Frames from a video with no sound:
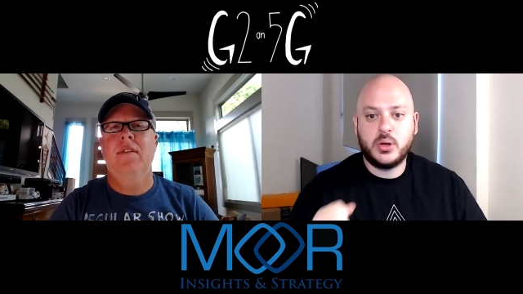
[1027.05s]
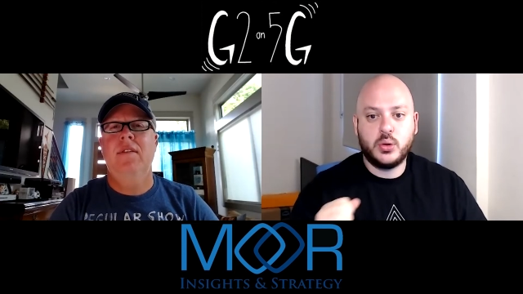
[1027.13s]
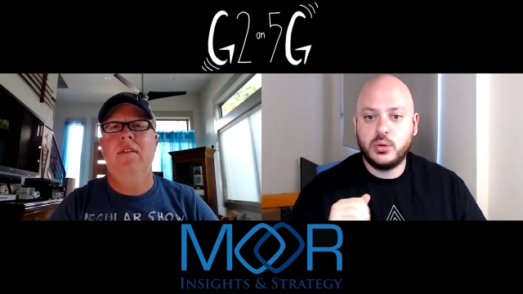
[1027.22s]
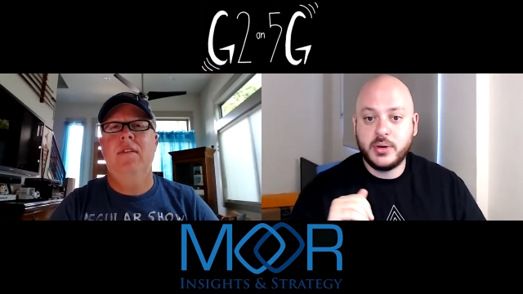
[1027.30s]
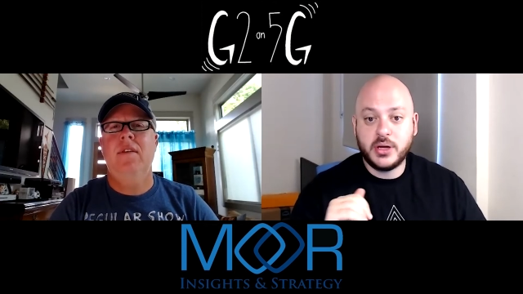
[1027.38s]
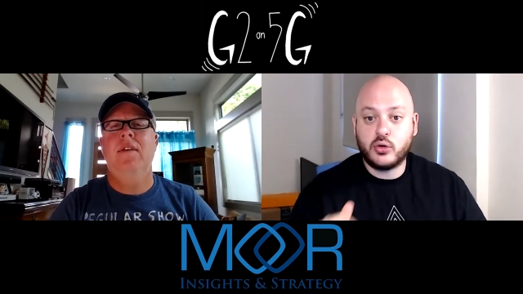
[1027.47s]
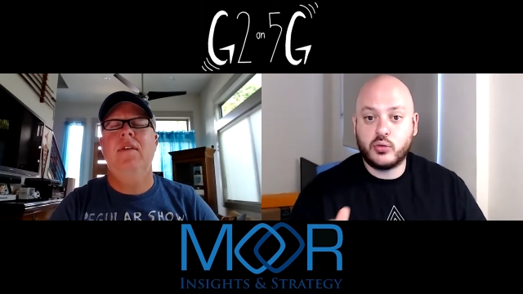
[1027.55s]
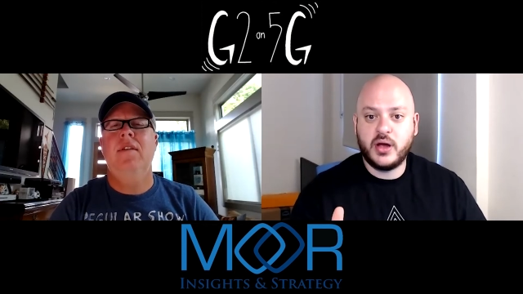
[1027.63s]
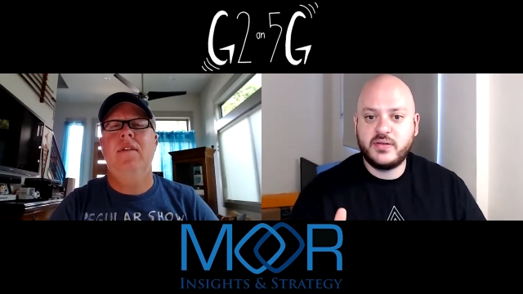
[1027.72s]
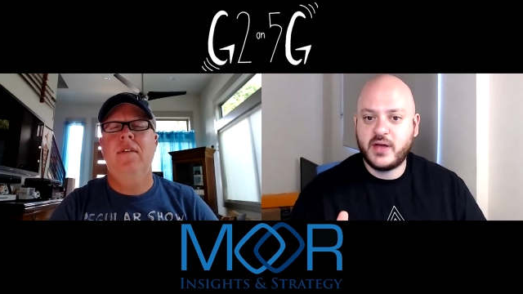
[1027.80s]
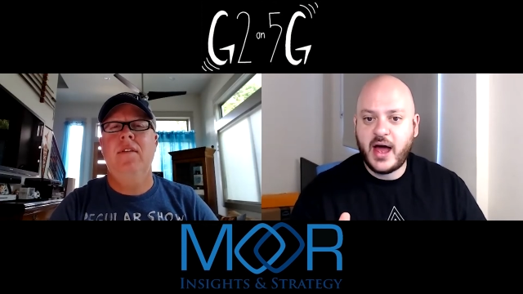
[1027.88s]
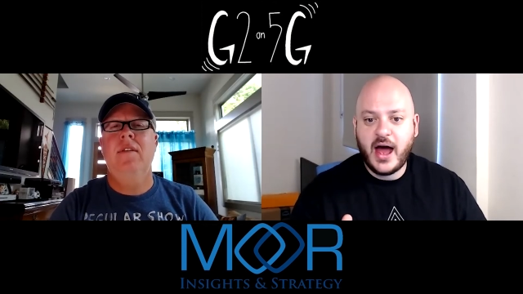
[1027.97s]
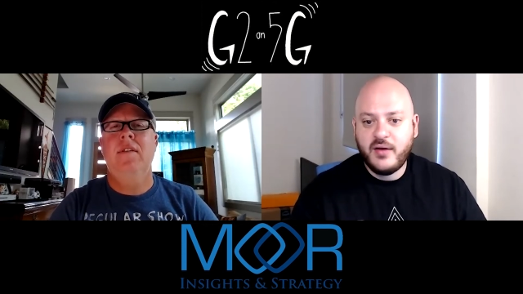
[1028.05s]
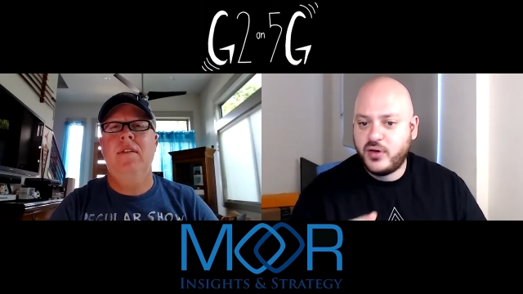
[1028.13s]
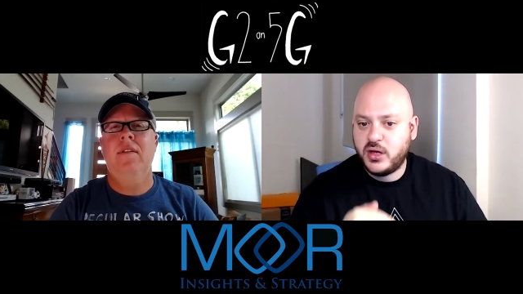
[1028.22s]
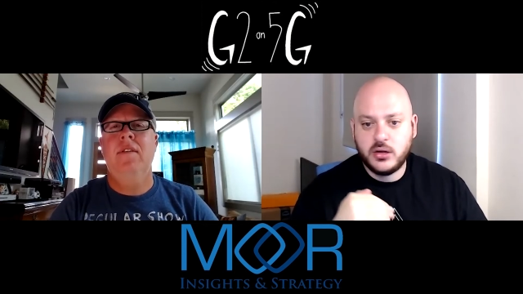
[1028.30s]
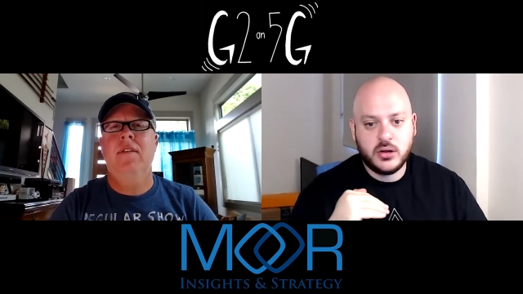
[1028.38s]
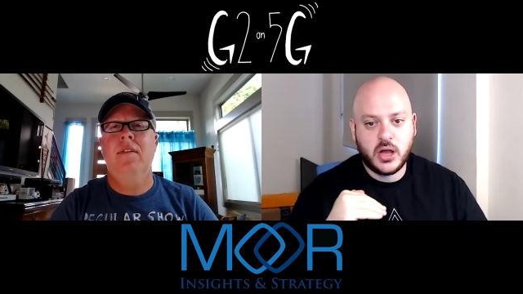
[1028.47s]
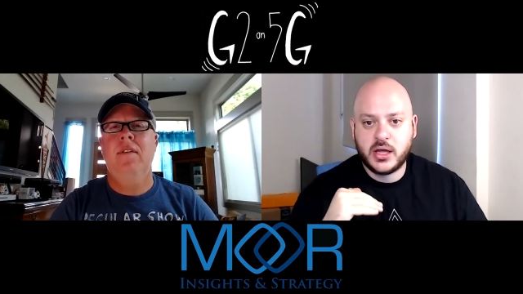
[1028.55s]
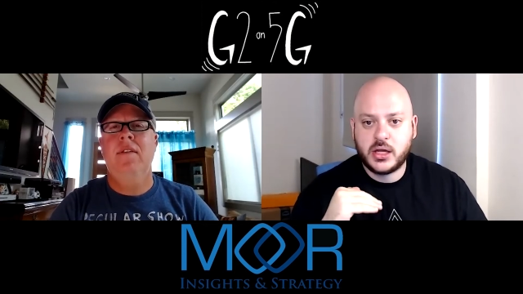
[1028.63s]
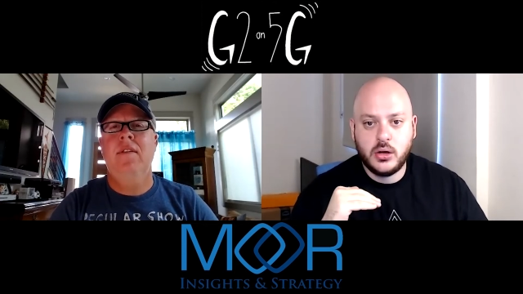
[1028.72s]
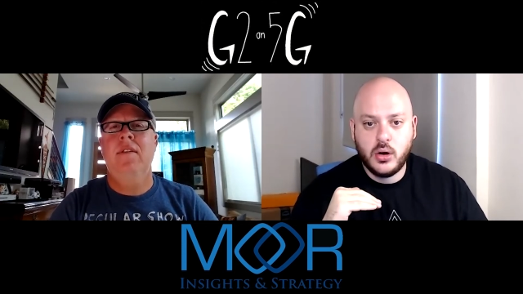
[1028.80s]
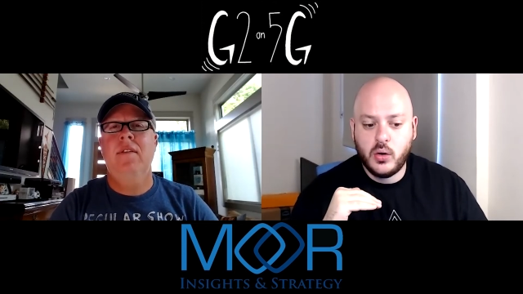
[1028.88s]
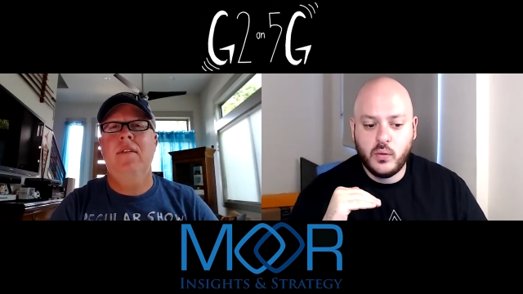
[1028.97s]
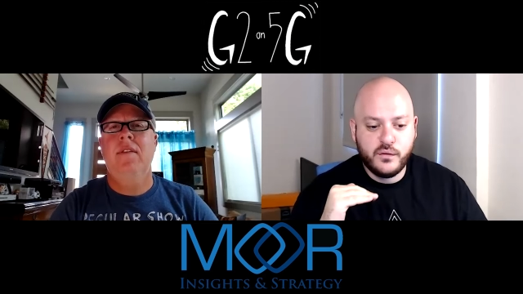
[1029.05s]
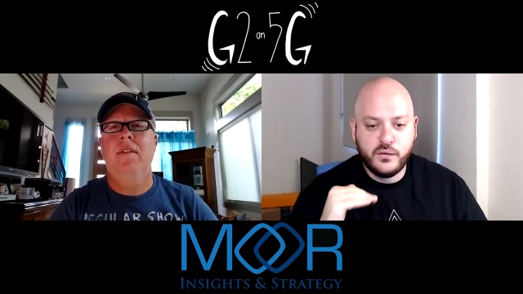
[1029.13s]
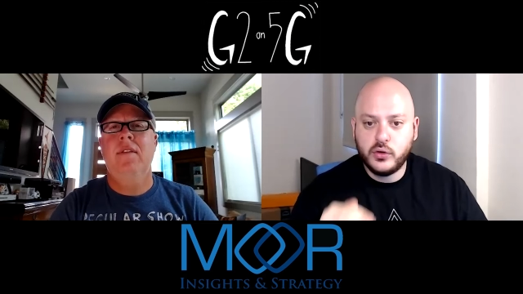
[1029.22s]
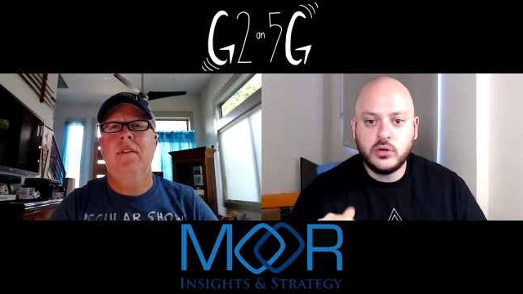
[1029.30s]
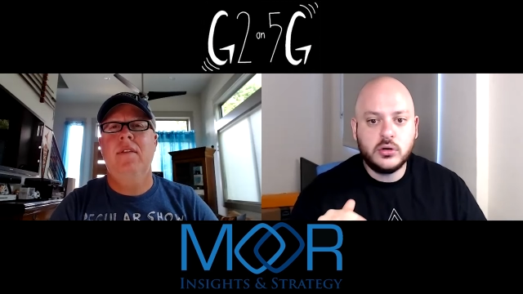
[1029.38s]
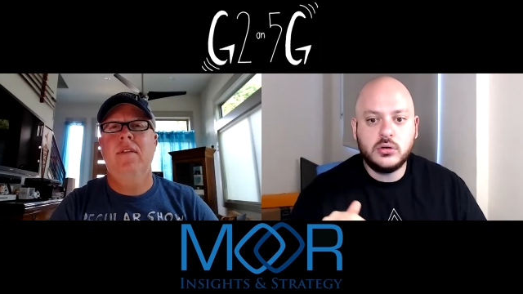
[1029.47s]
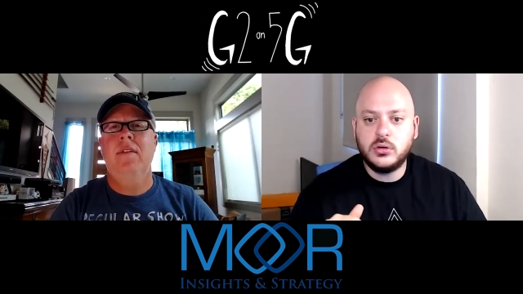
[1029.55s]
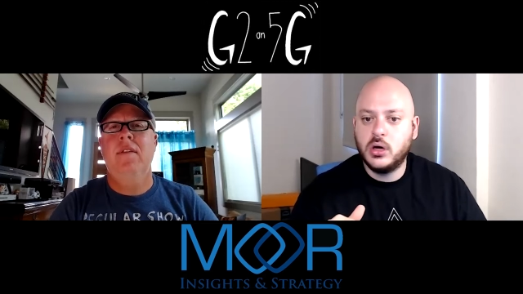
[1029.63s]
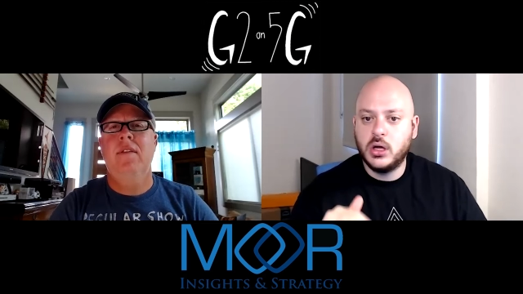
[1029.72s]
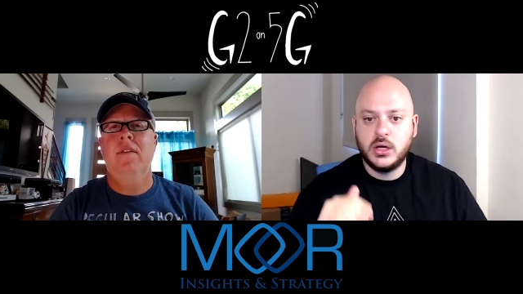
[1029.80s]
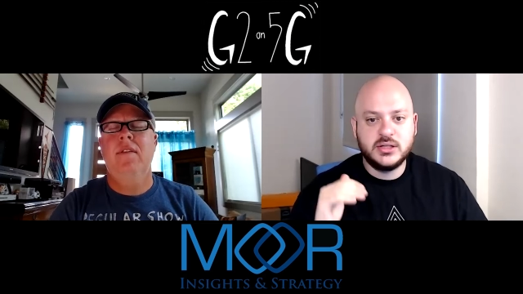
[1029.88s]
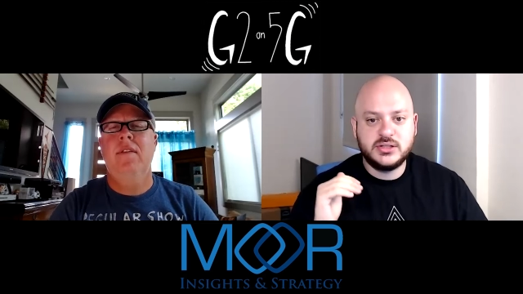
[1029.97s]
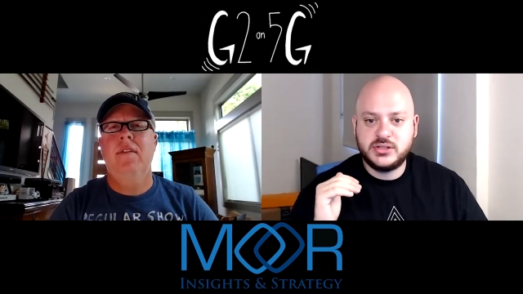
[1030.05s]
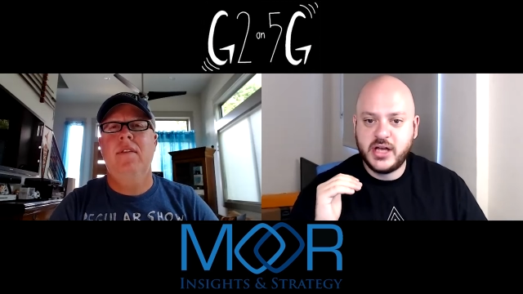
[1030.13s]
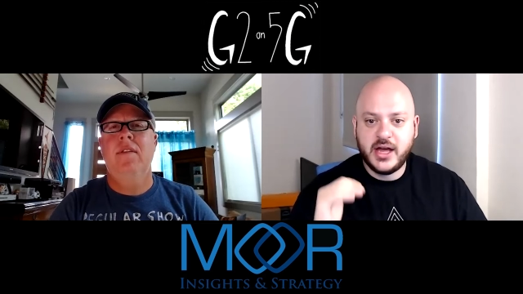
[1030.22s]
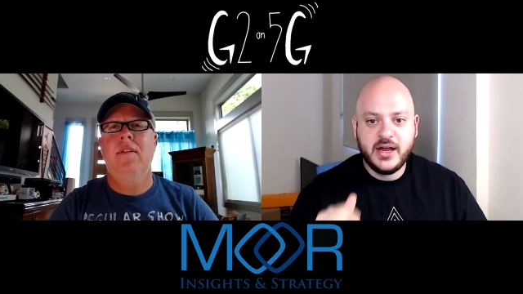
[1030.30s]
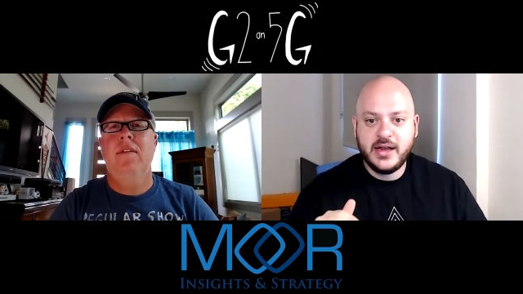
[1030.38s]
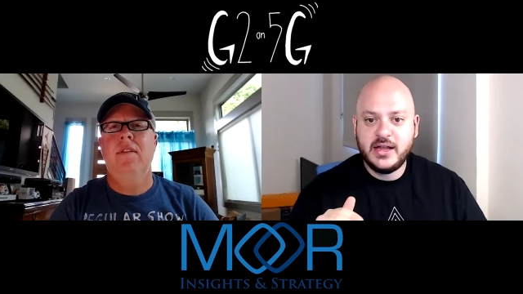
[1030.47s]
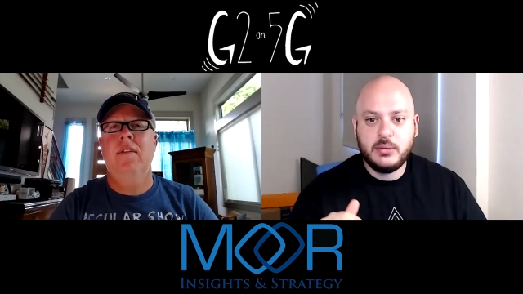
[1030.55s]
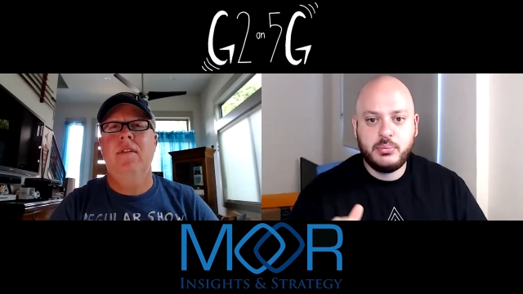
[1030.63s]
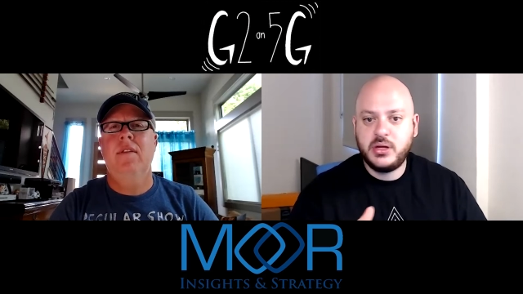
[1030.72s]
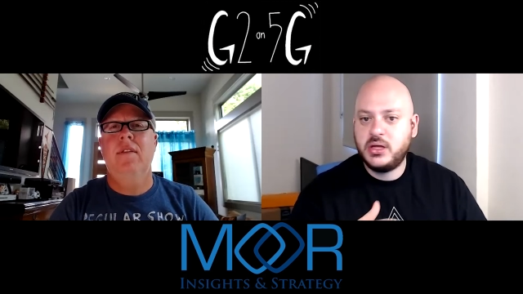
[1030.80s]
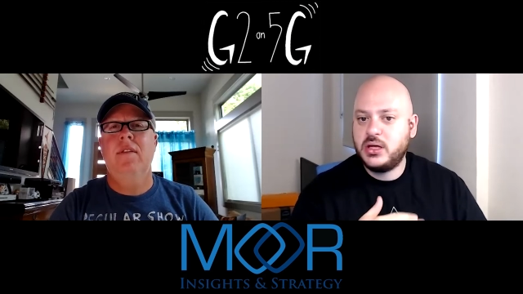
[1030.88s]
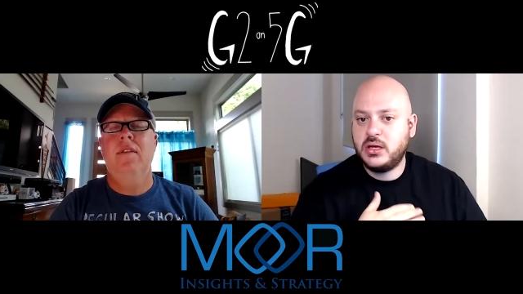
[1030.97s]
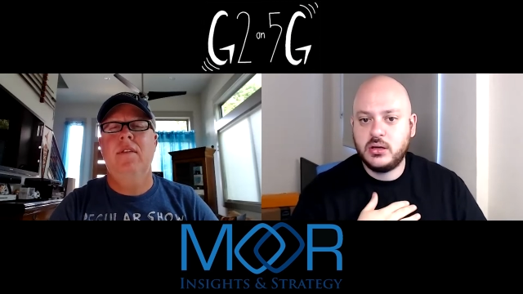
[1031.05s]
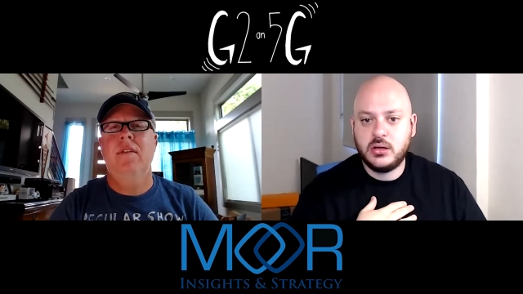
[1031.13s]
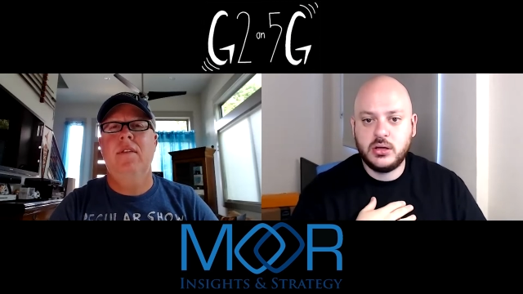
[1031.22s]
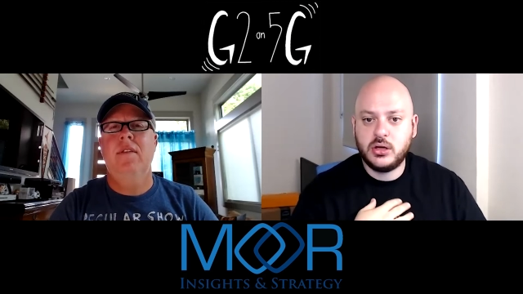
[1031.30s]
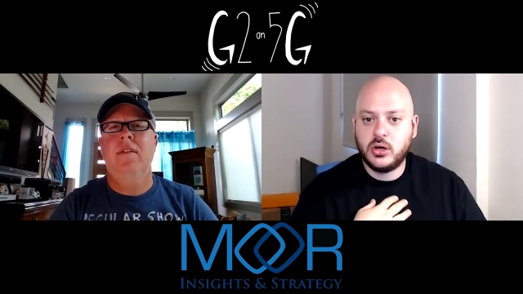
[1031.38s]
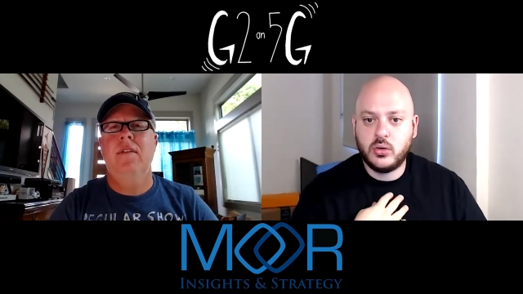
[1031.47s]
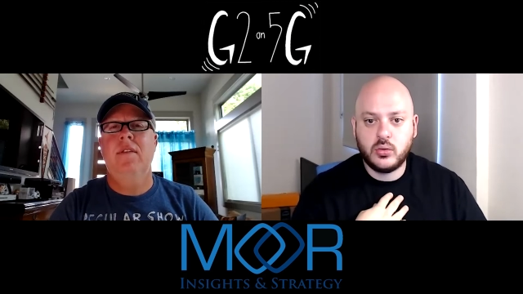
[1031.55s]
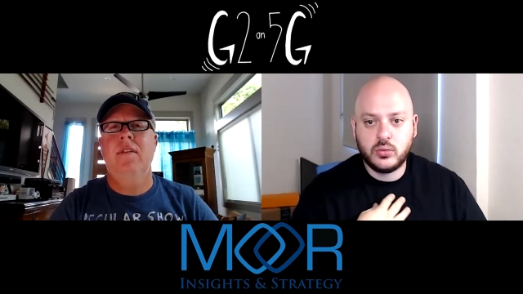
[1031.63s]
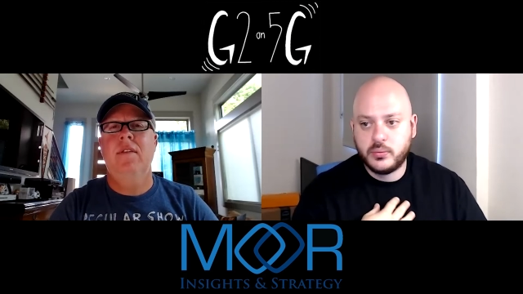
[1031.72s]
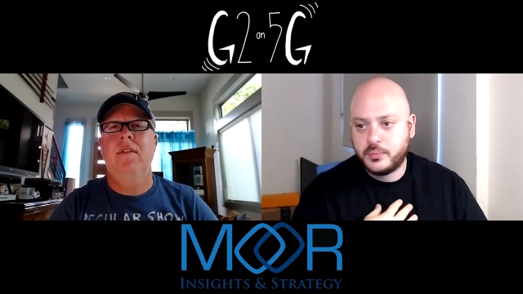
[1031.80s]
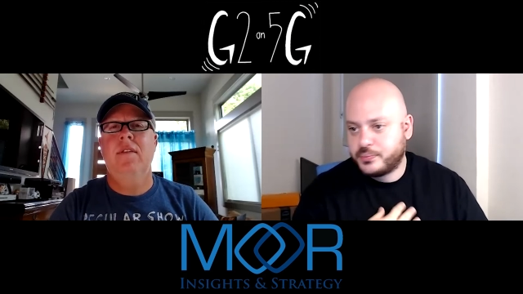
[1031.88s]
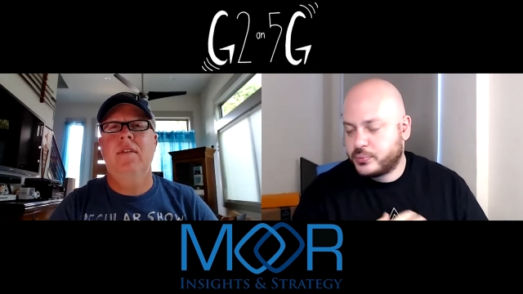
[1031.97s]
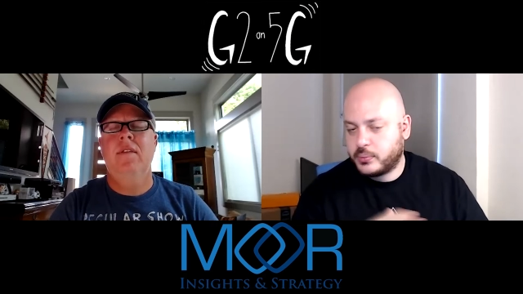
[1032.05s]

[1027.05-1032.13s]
Speaker 1: but it would have been great to have it in like you know full 1080p you know